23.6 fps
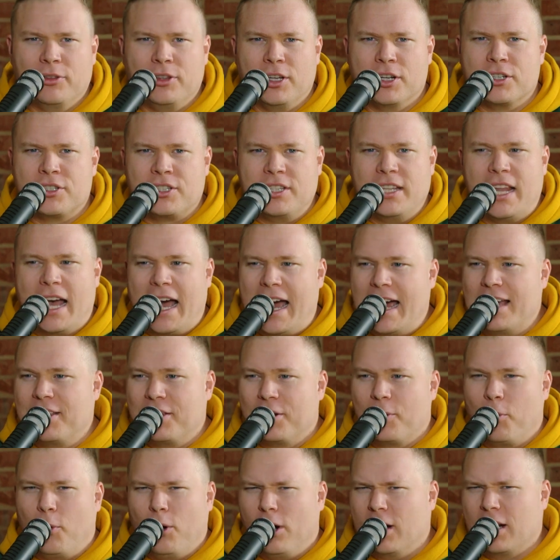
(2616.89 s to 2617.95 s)
There's
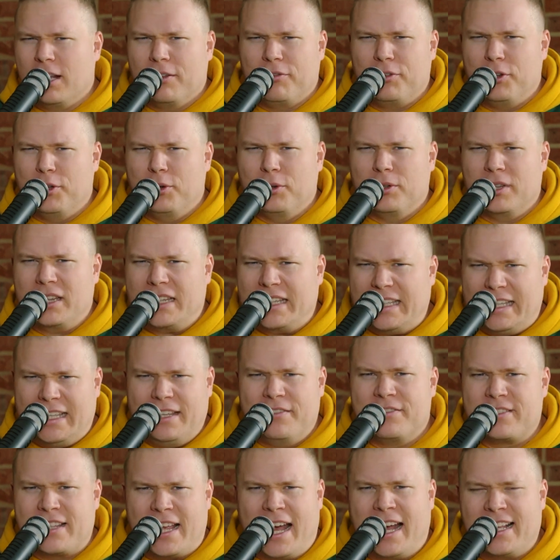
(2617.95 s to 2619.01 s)
neither one of you
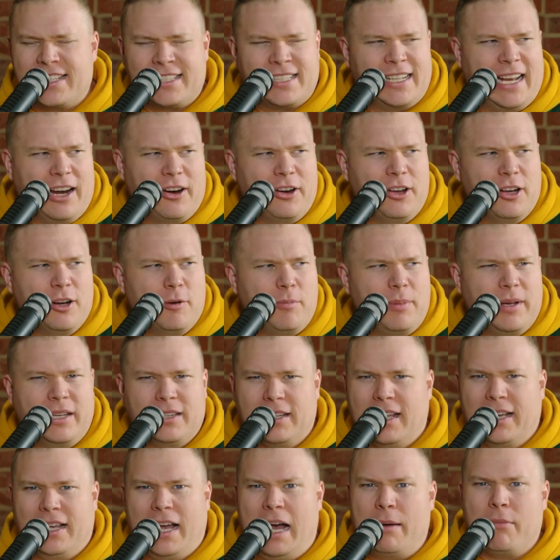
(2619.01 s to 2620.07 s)
leaves that scenario being
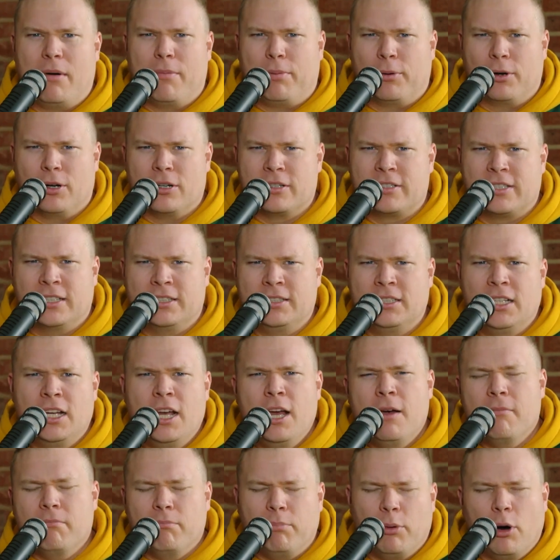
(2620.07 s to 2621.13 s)
like, I'm a person.
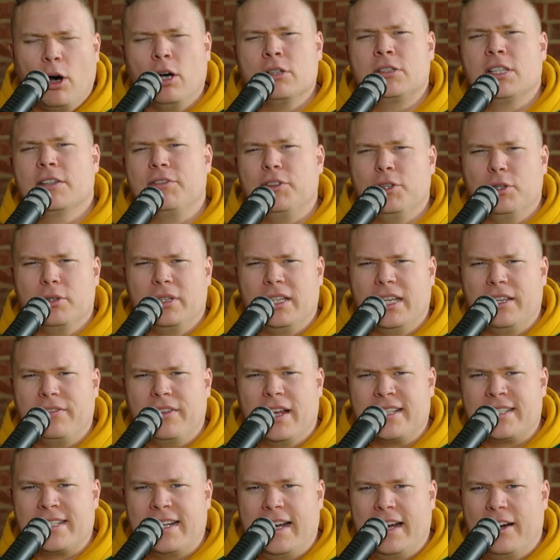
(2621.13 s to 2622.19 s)
Both of you leave
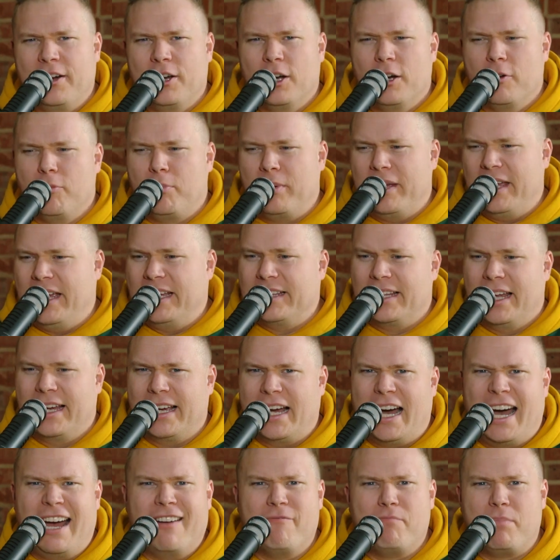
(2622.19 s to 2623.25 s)
that scenario being like,
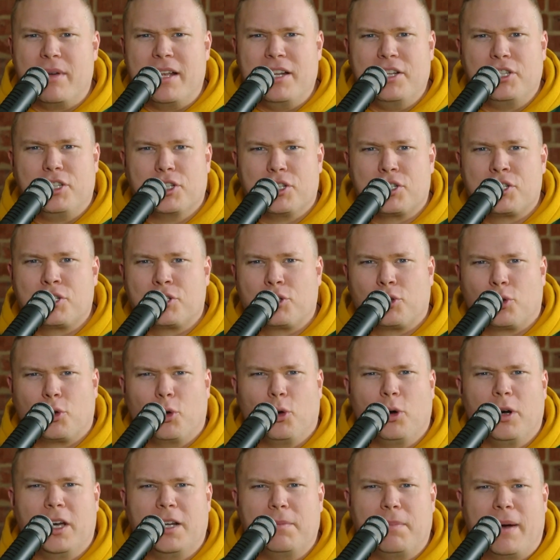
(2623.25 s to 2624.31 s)
I've been
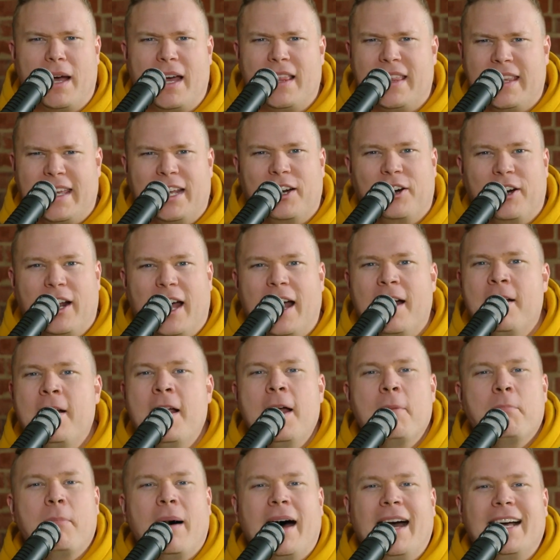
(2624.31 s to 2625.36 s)
destroyed by the
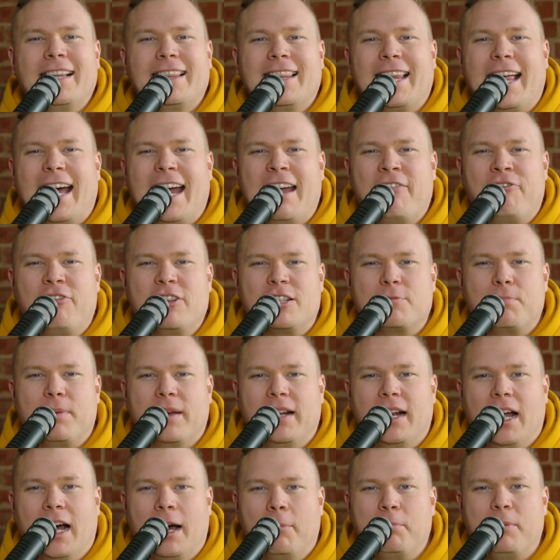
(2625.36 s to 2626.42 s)
internet. My life has
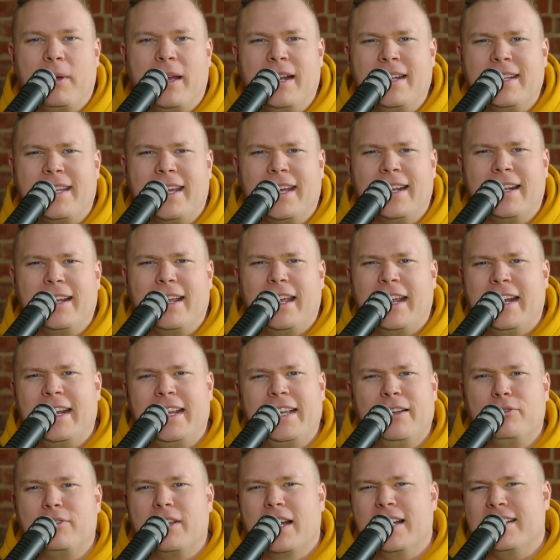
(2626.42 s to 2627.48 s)
been upended.
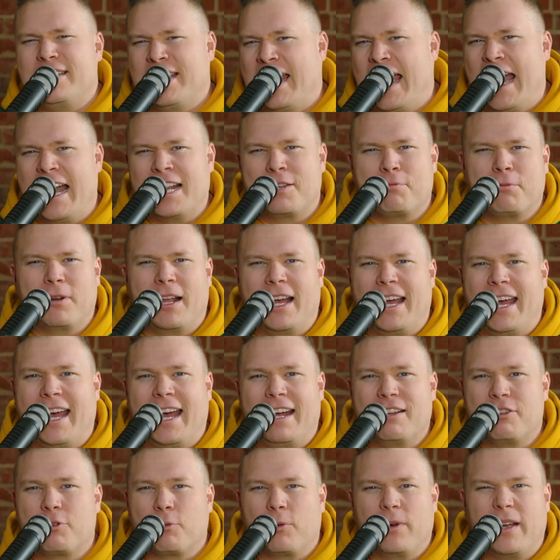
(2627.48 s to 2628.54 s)
Any attachment I
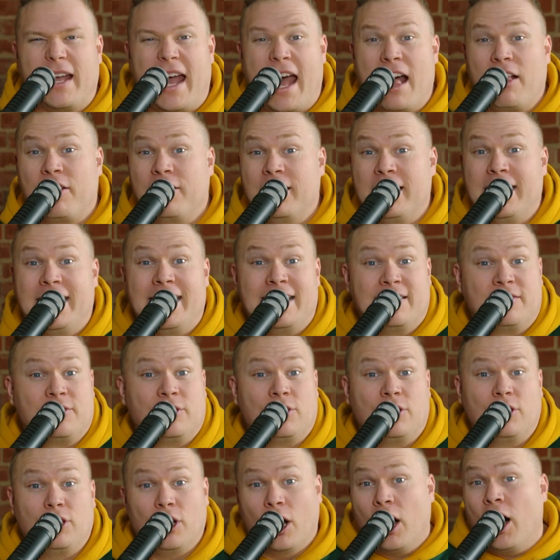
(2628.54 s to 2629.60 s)
had to reality is
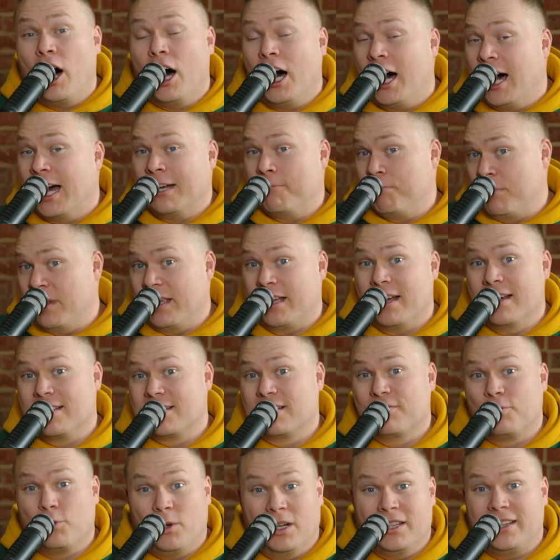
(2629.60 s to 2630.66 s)
gone because
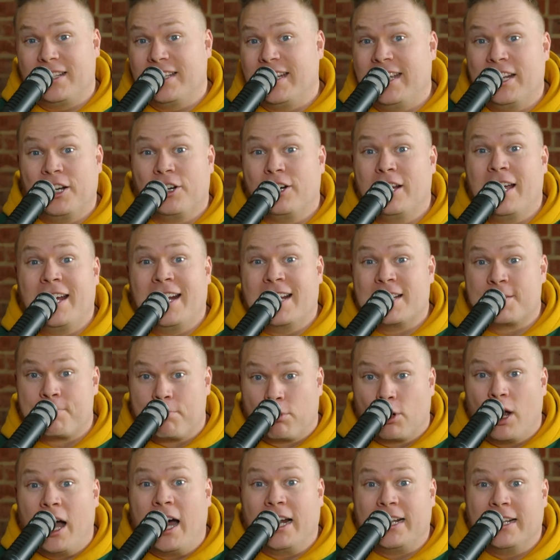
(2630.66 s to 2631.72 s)
of what the internet has
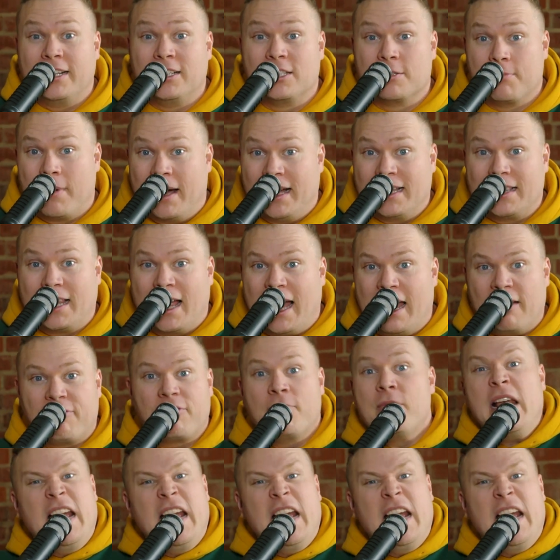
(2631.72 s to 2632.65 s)
brought into my life.